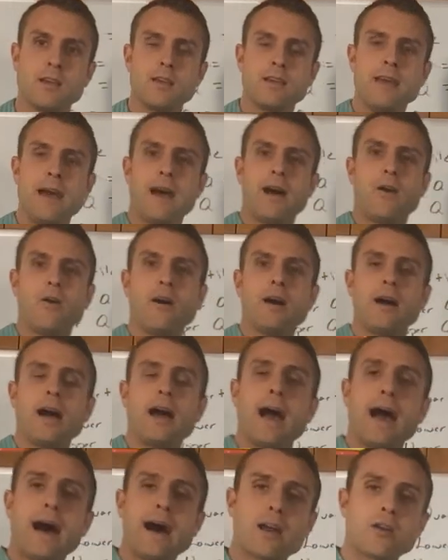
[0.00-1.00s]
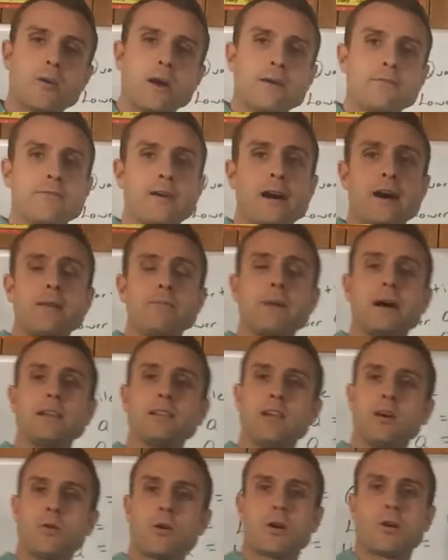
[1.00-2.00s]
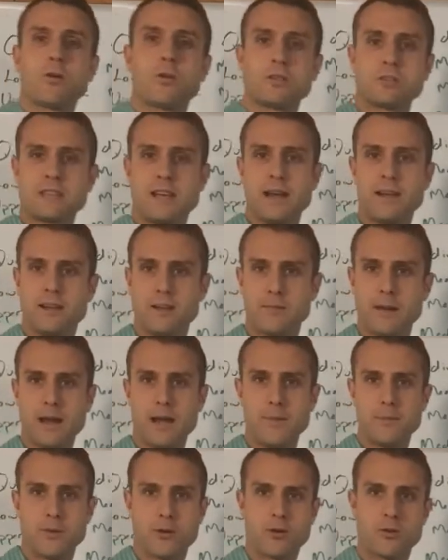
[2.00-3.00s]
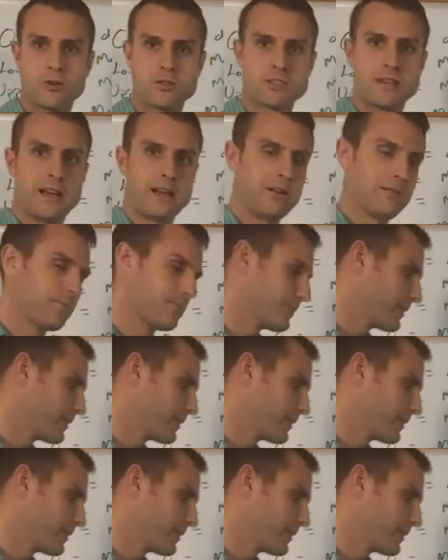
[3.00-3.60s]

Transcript: Now, how do I find my lower quartile and my upper quartile?